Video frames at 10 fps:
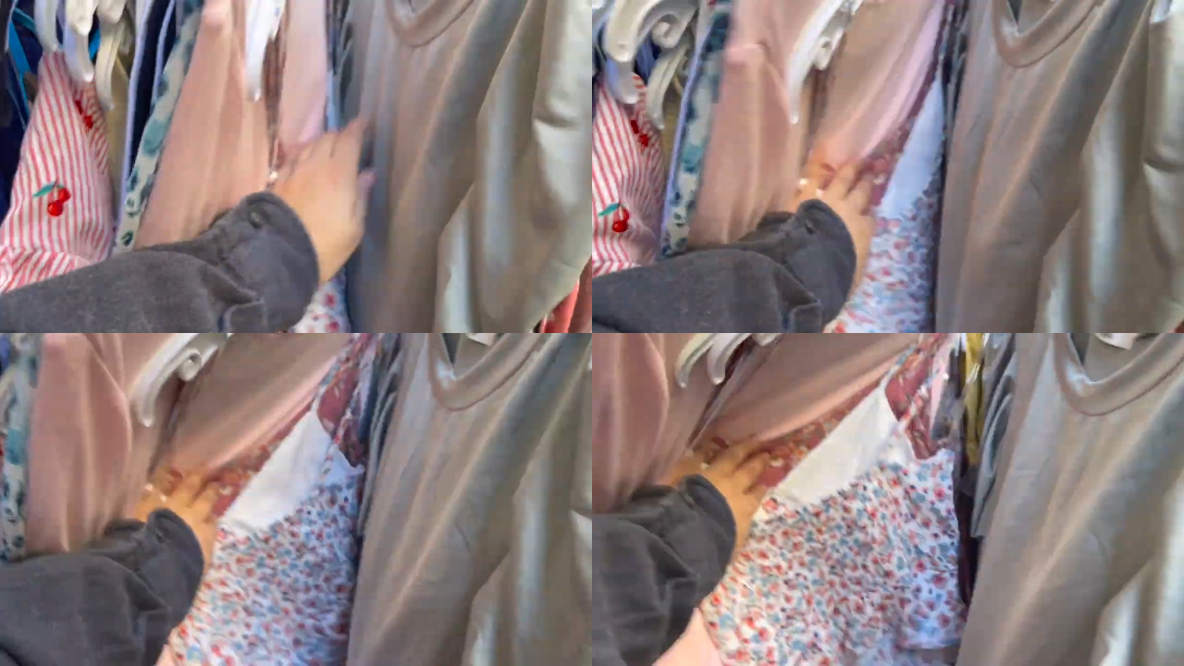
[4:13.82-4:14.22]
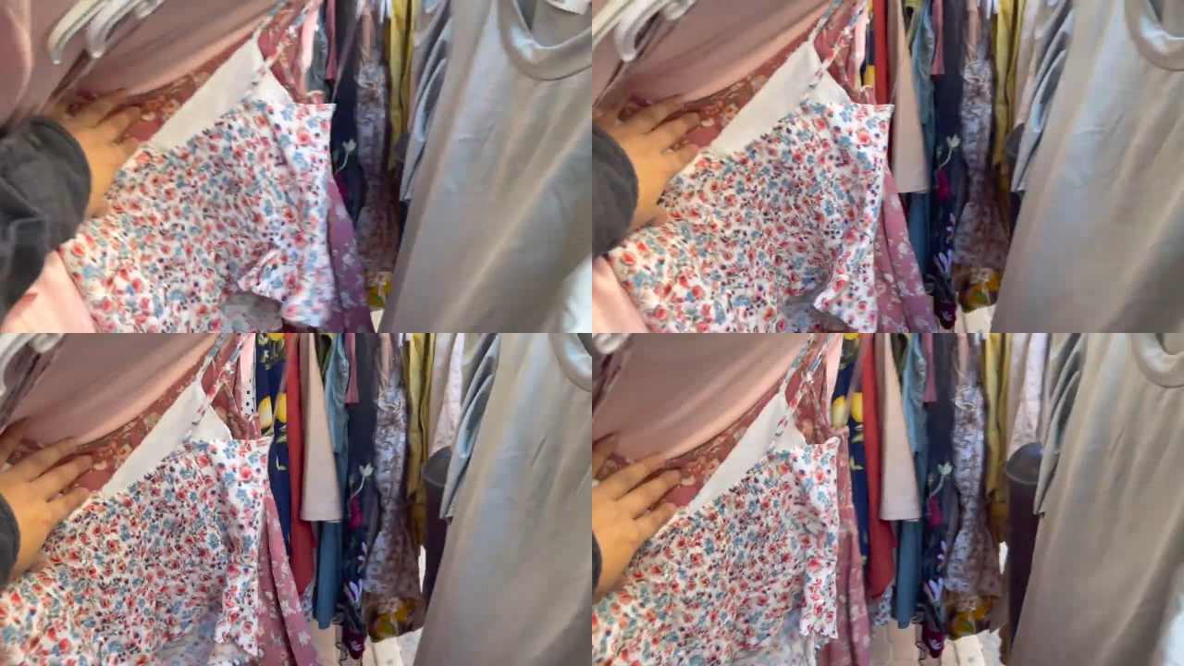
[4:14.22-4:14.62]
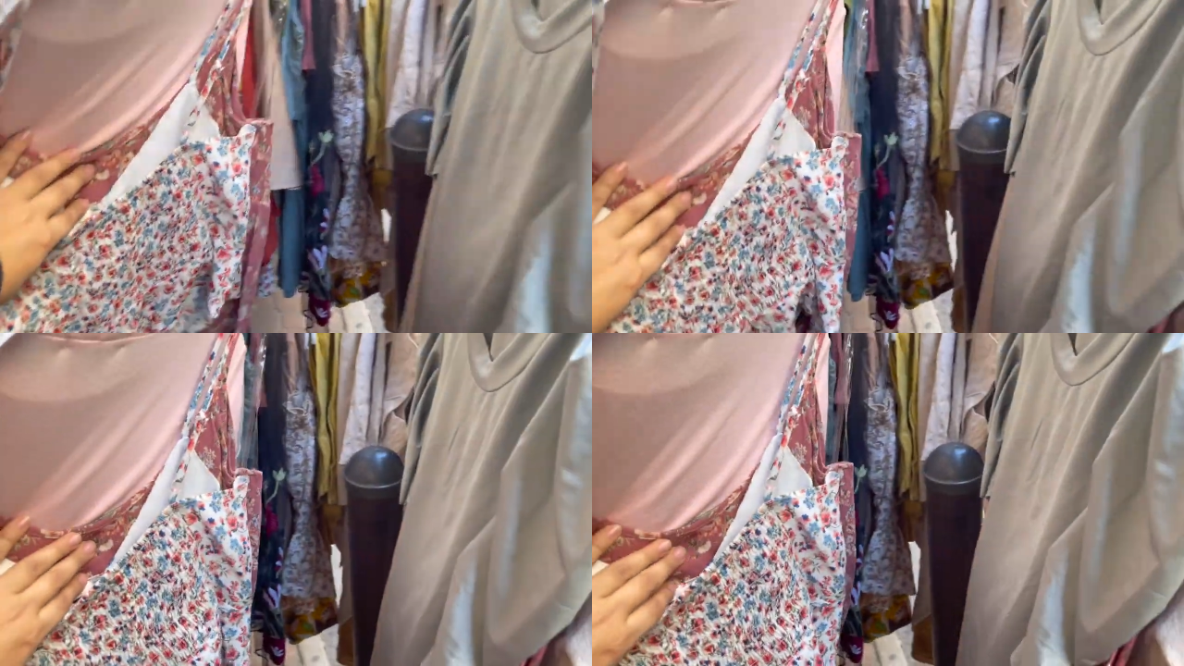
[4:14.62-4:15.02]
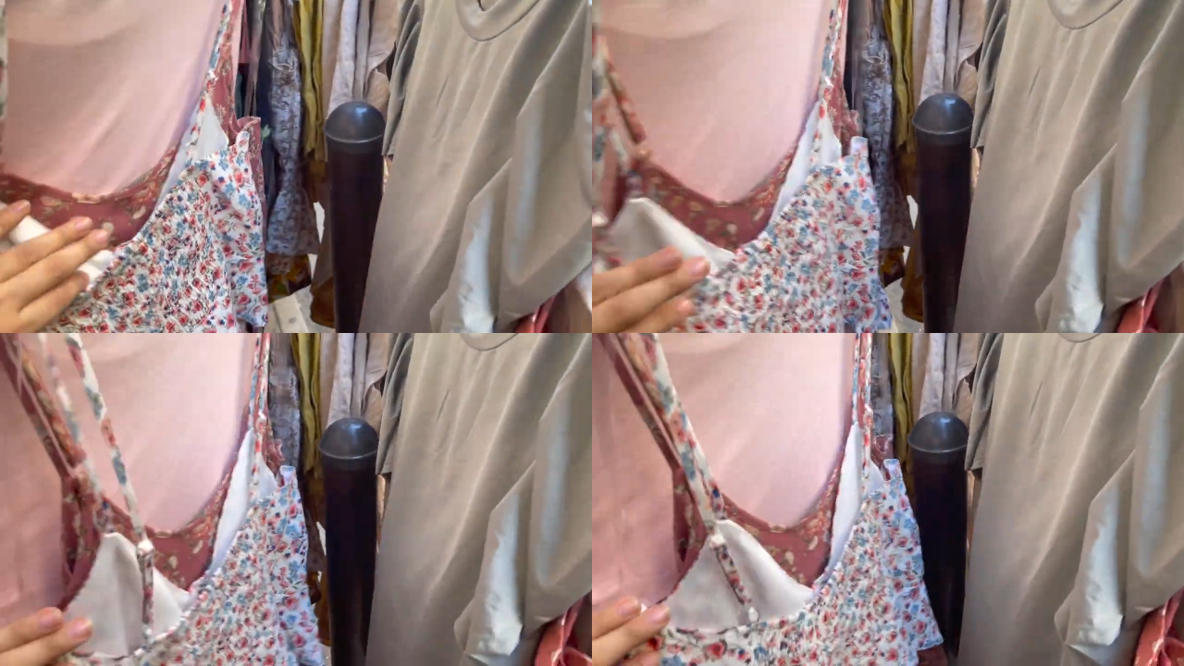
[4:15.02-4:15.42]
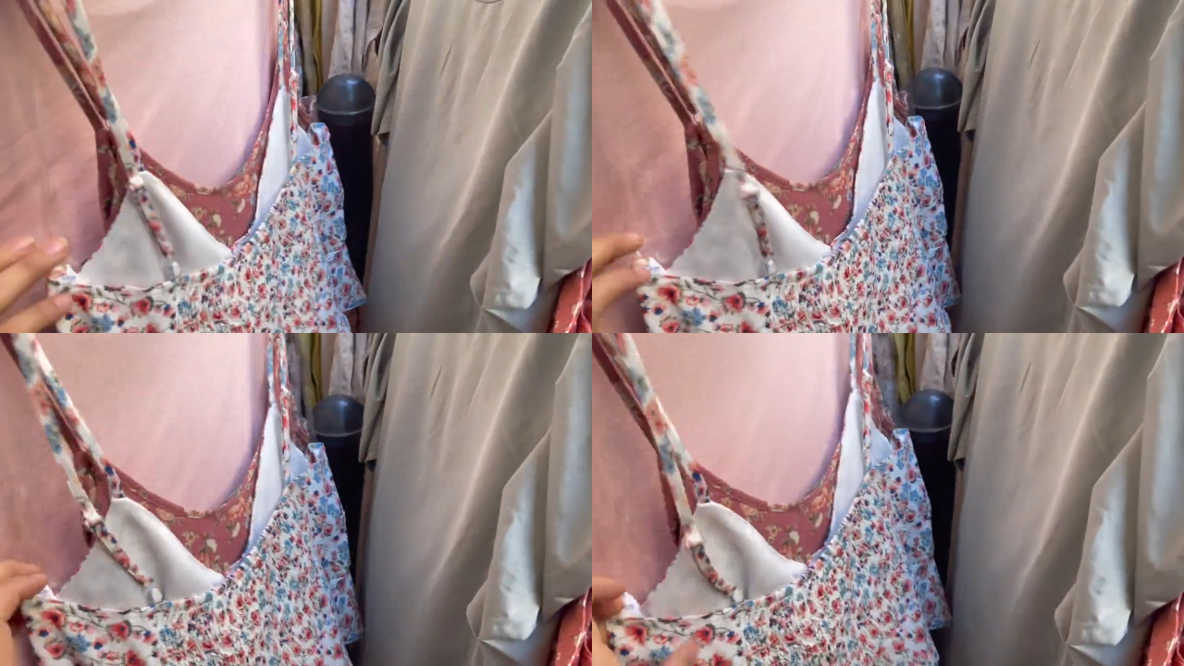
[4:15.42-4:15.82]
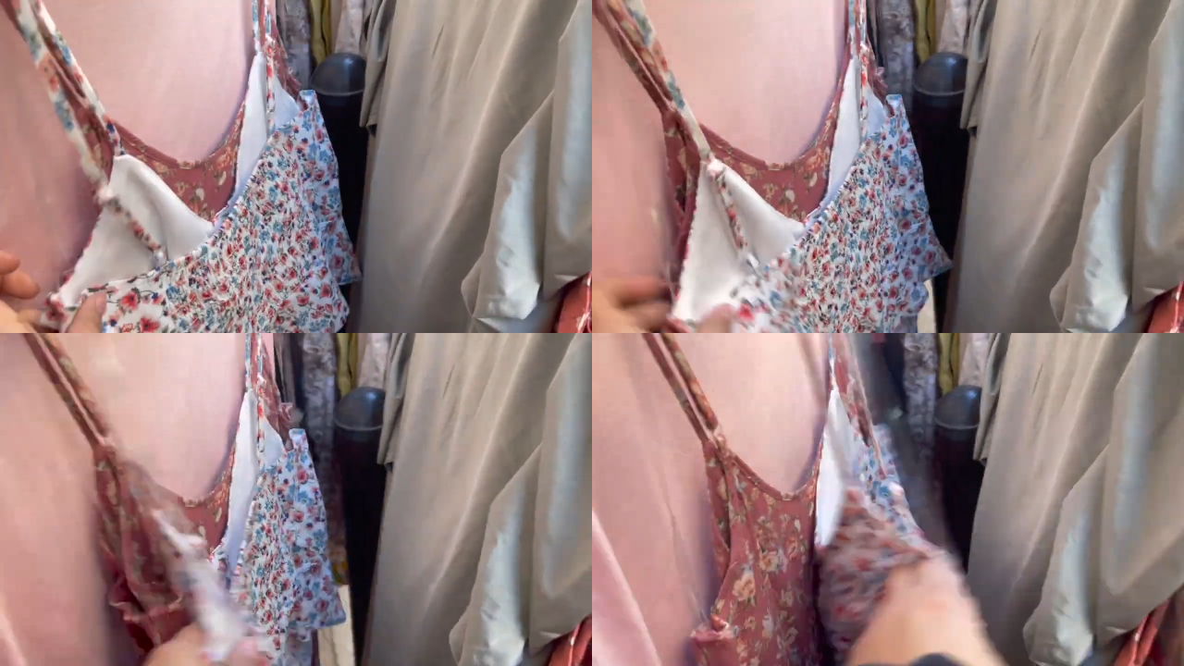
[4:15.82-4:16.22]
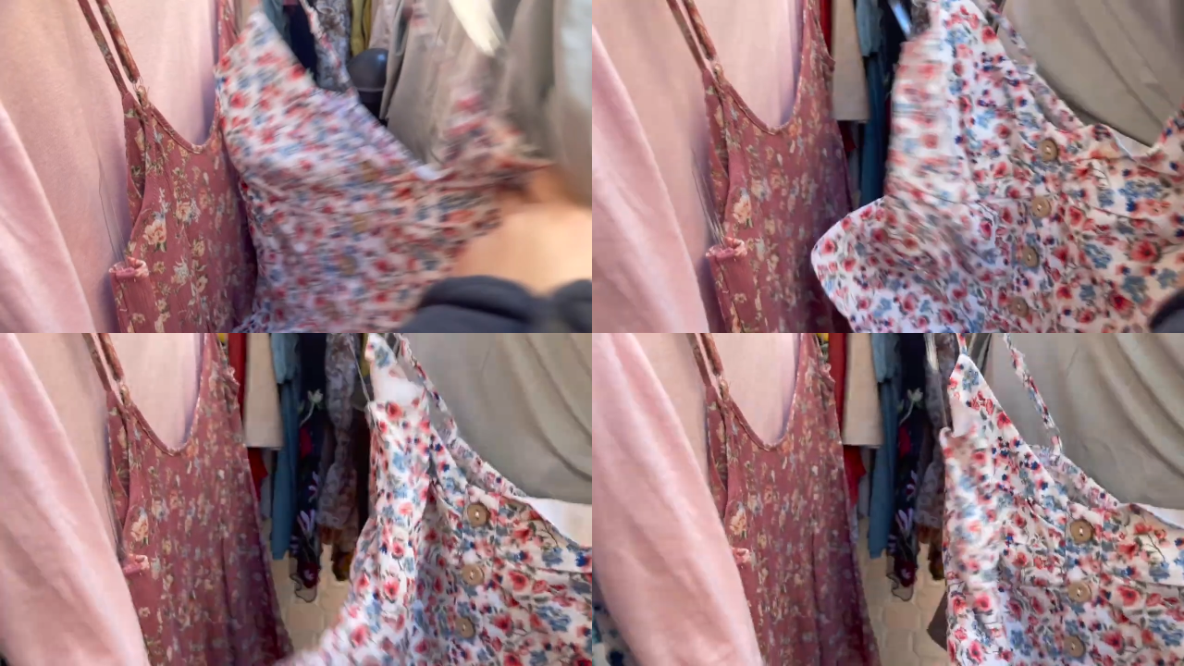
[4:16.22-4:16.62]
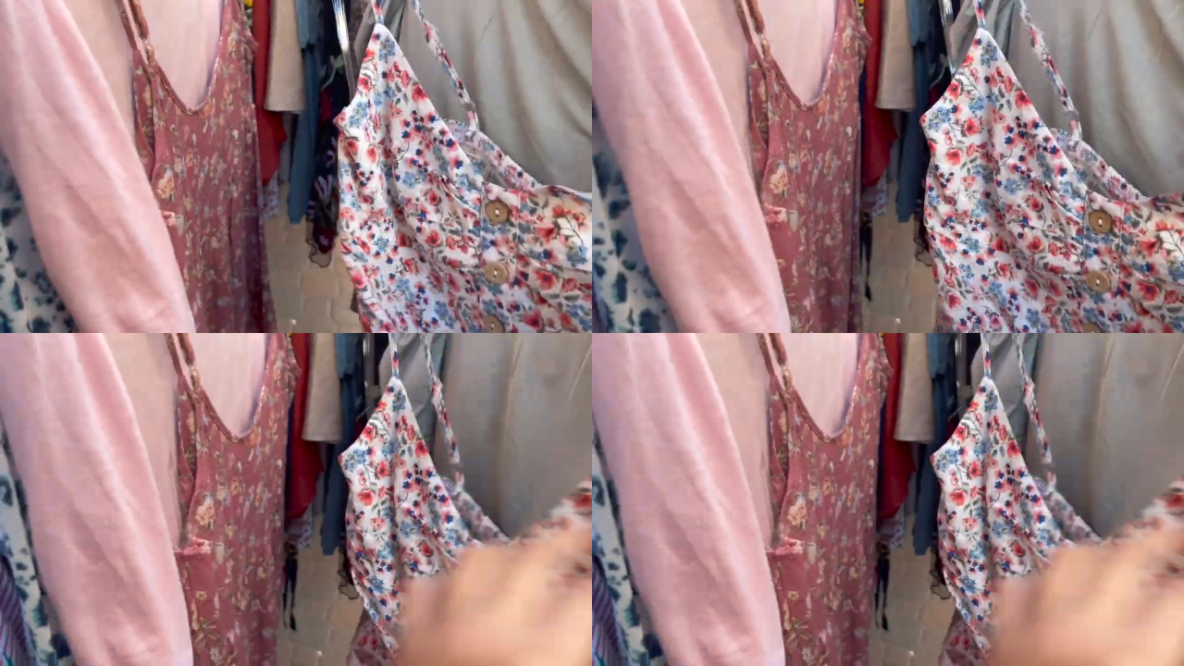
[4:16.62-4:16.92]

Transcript: Nobody's mouth can be seen.